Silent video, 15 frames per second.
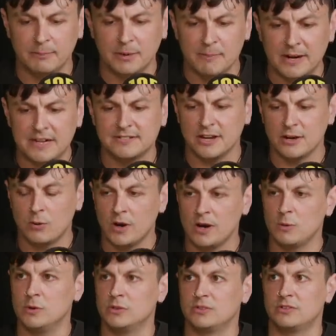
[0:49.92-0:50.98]
my main takeaway
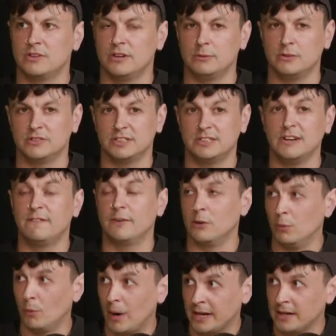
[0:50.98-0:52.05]
was that it was a
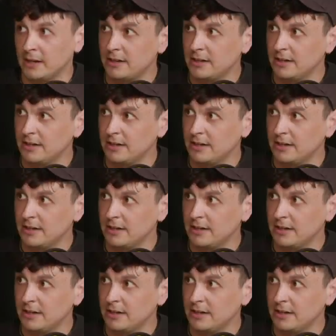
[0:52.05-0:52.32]
difficult wank,